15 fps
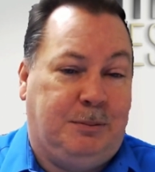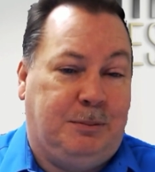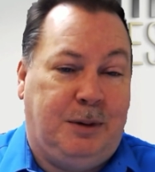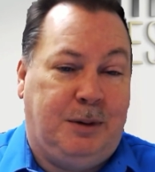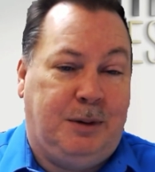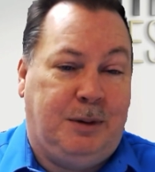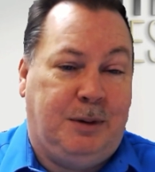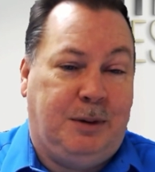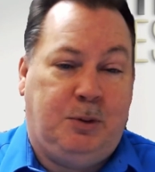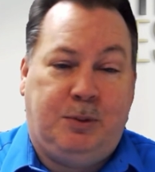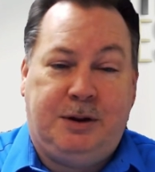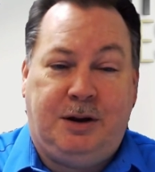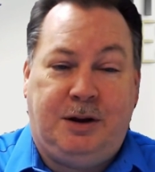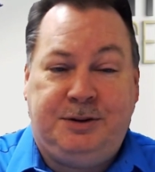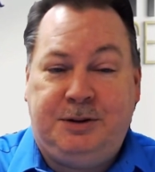by the month,
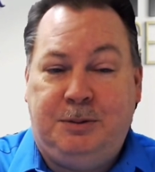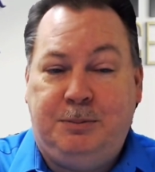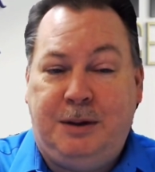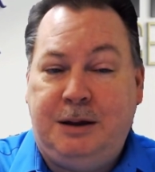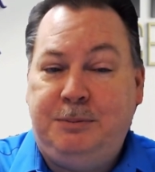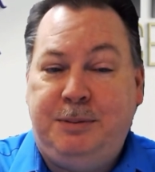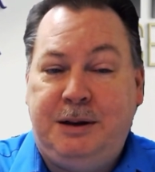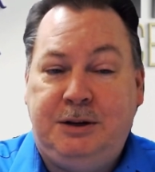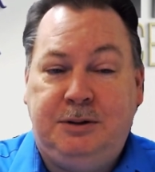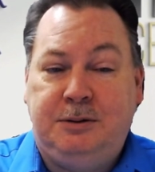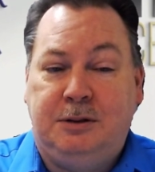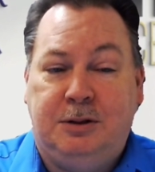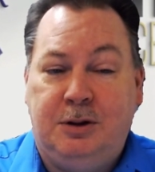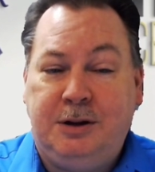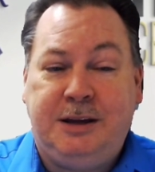but we also may
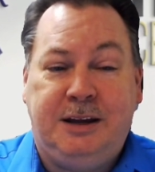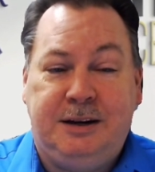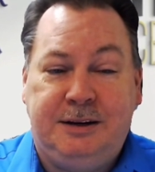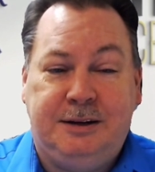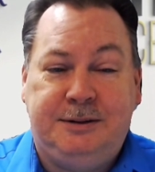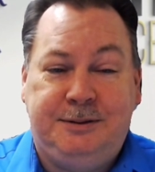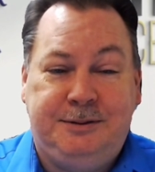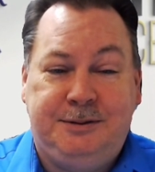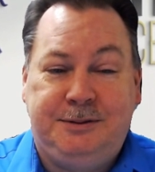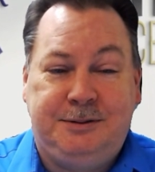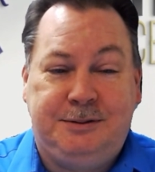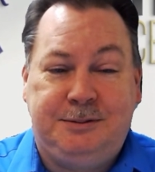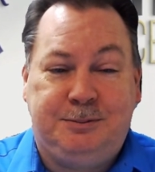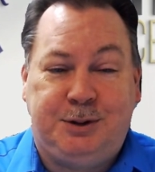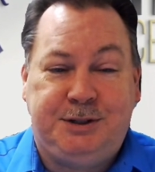be looking to
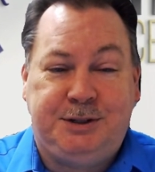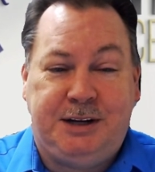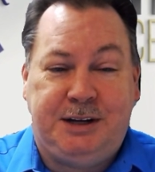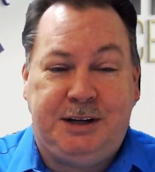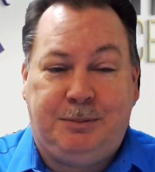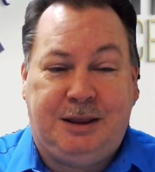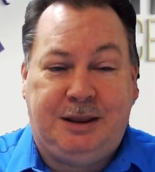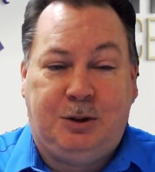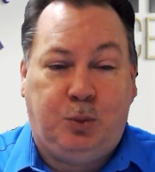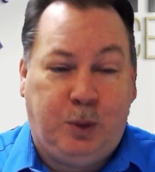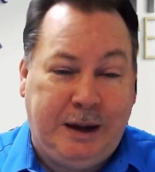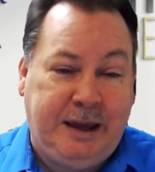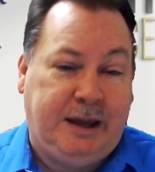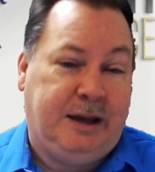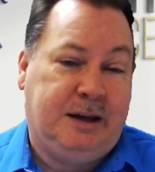project by the
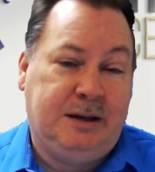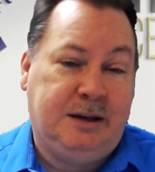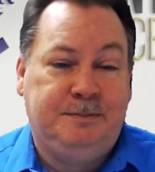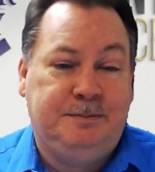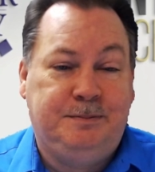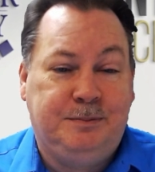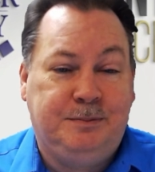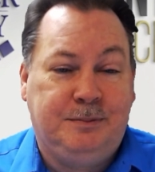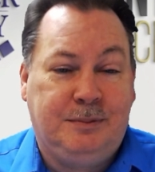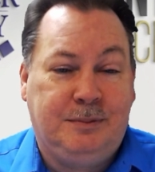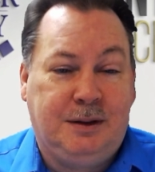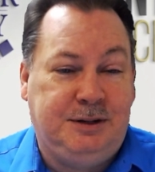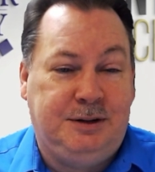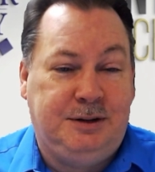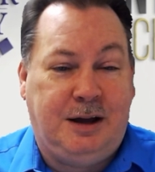week,
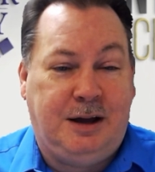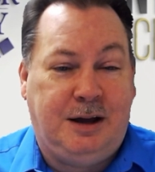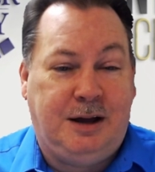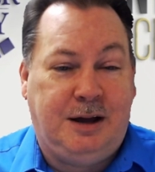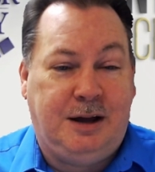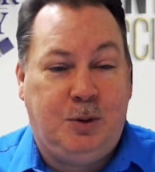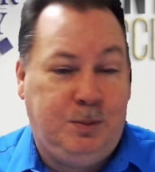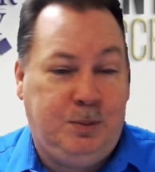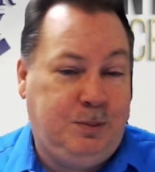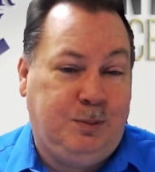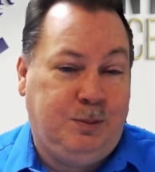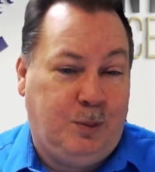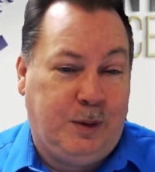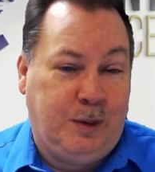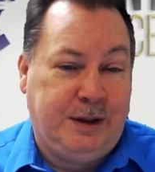because you got to know
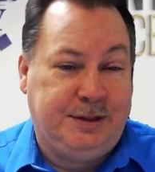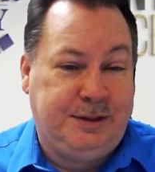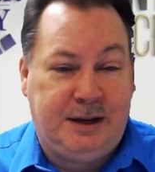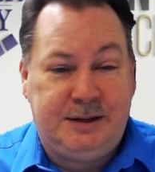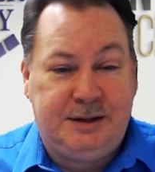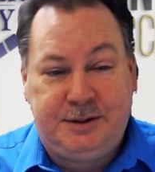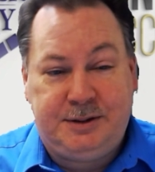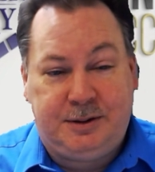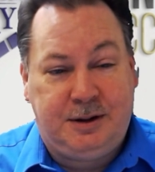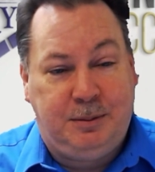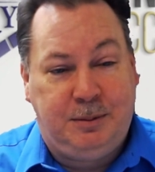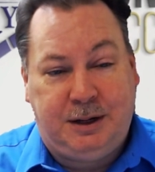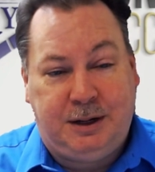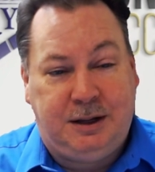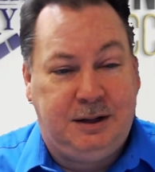when things are
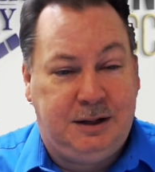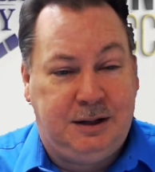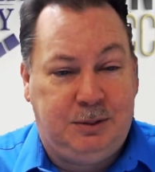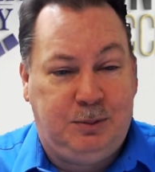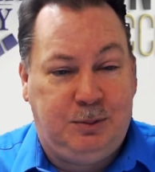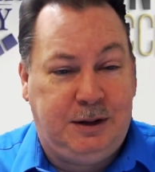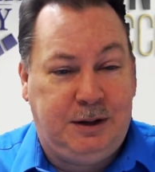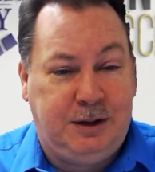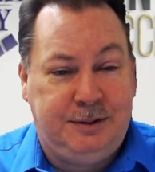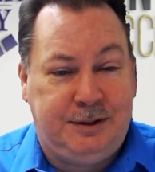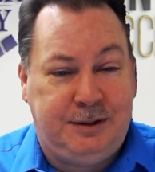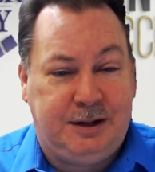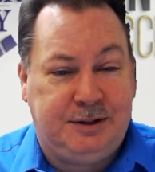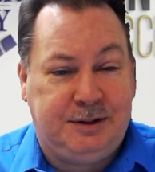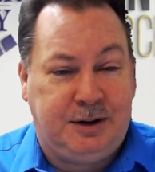coming in and
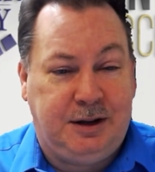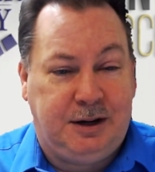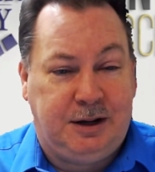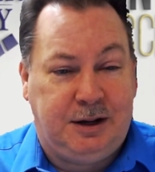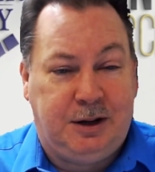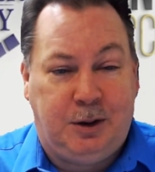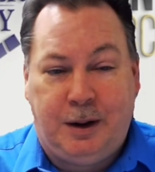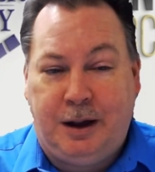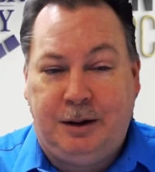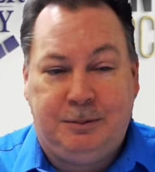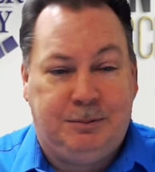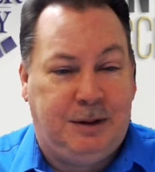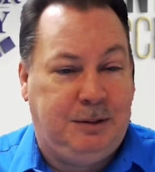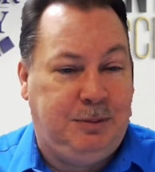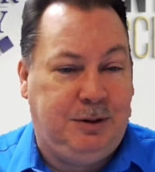when things are going to go
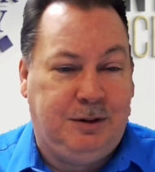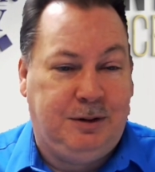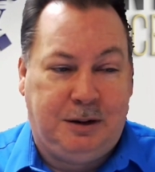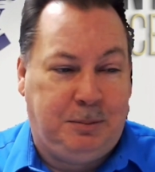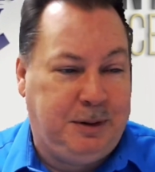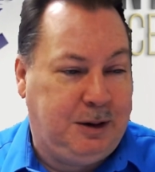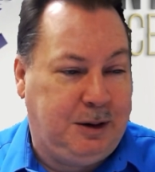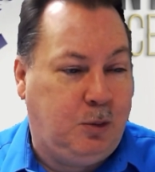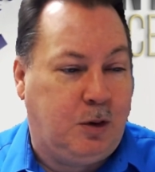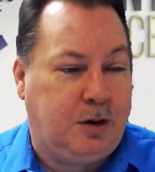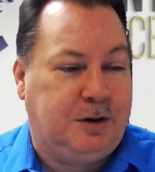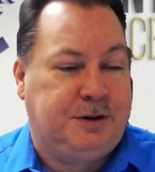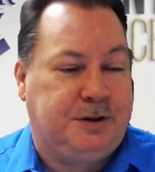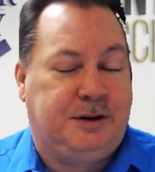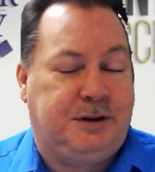out, and maybe you got a big
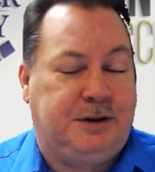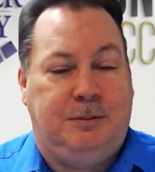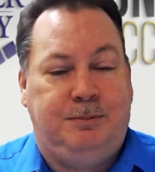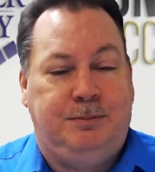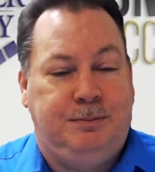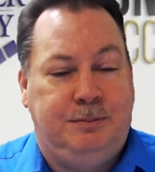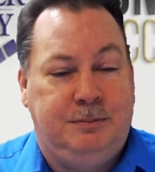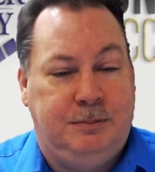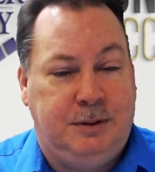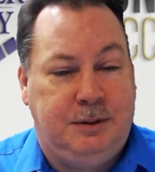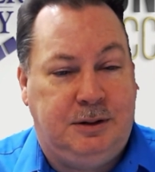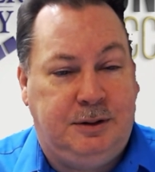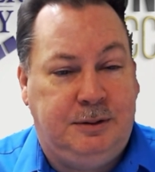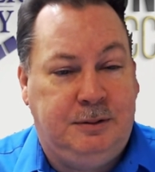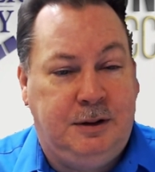workers' comp
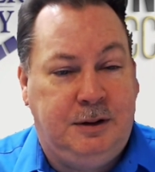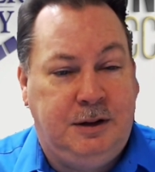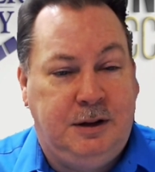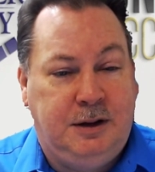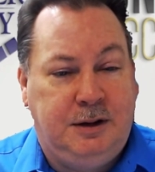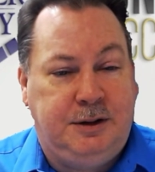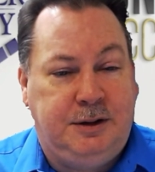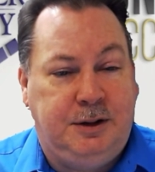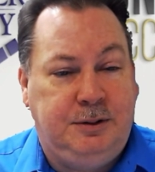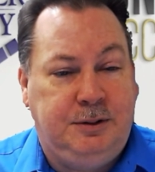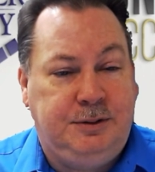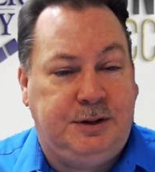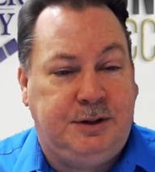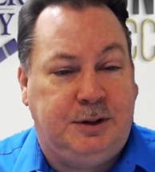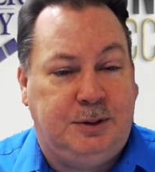bill
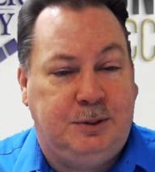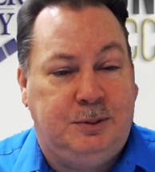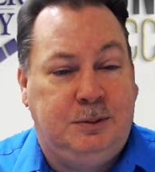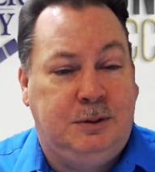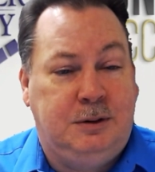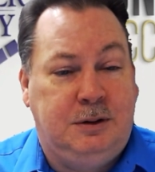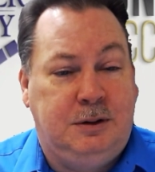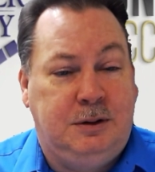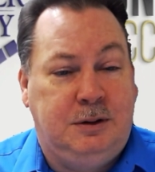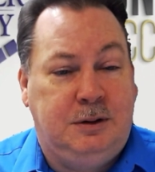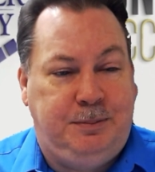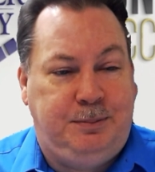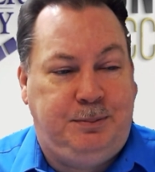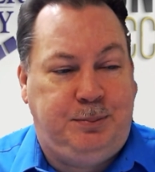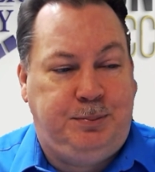due. So
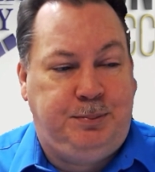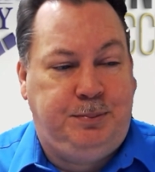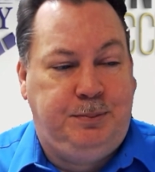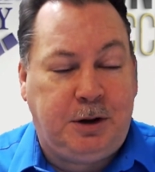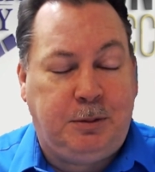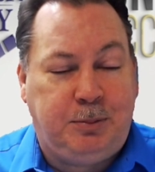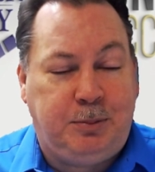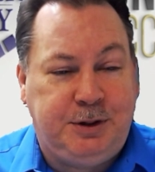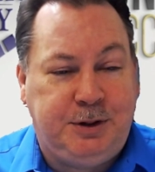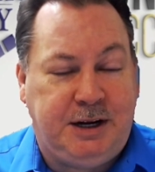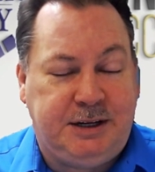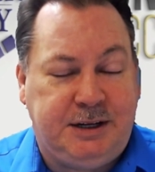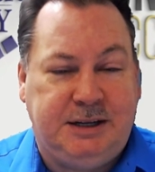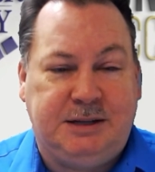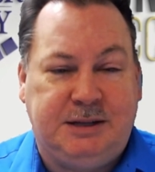the short-term
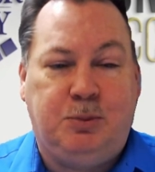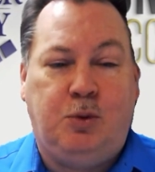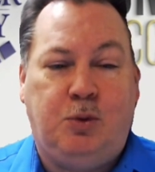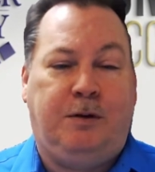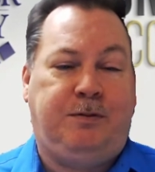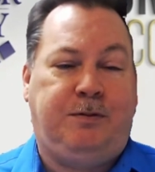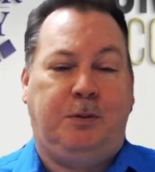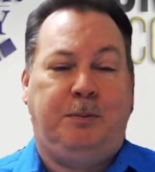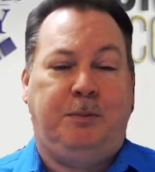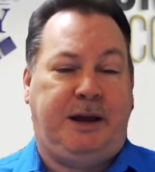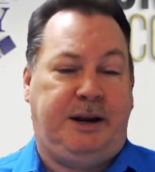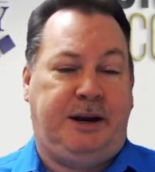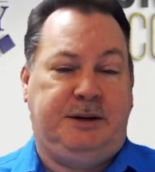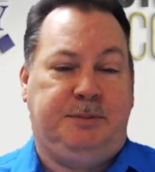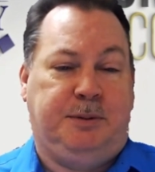projection is more for
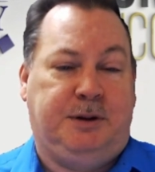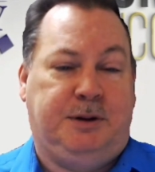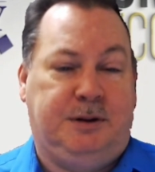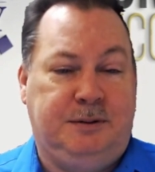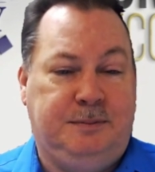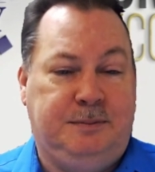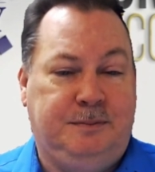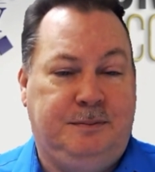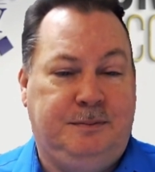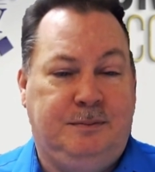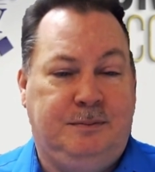management.